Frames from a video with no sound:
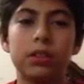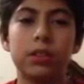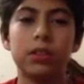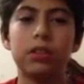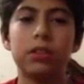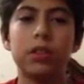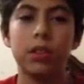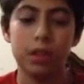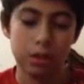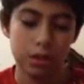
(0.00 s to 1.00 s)

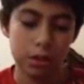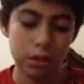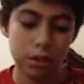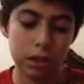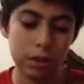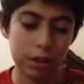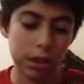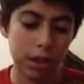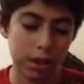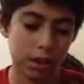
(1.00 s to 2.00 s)
it turns out that
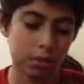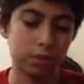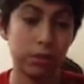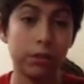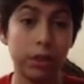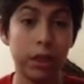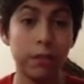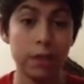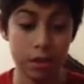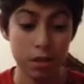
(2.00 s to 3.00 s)
Hot Girl's real
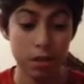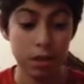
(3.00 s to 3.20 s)
name is